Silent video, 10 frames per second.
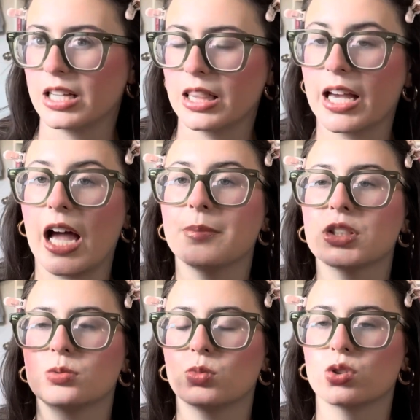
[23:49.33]
like, I'm
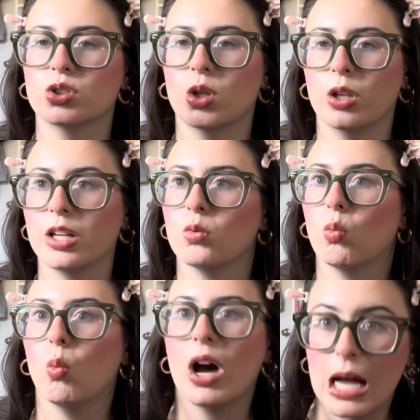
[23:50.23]
just more so like
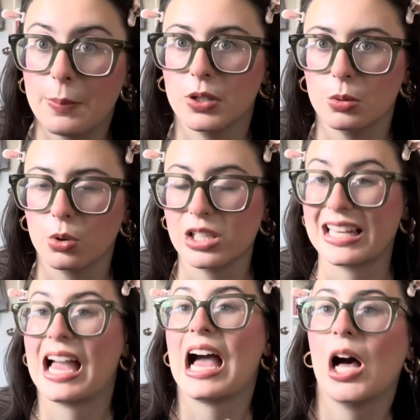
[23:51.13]
what happened to the world, like
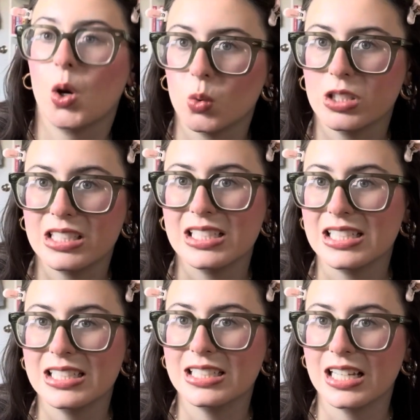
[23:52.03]
how did
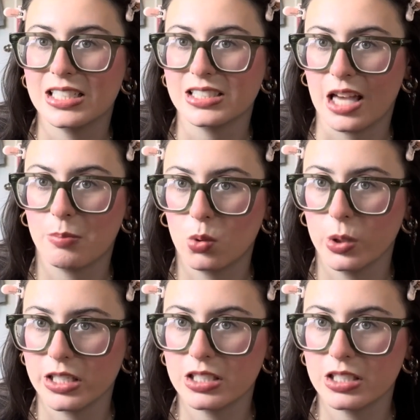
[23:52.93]
he get to that point,